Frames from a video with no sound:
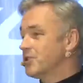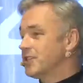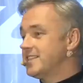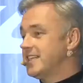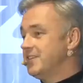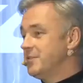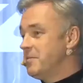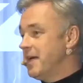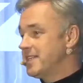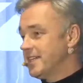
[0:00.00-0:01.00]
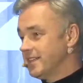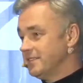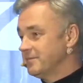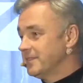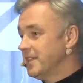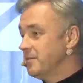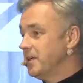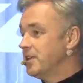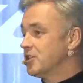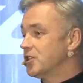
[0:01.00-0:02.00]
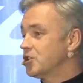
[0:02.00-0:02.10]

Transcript: gets even better because the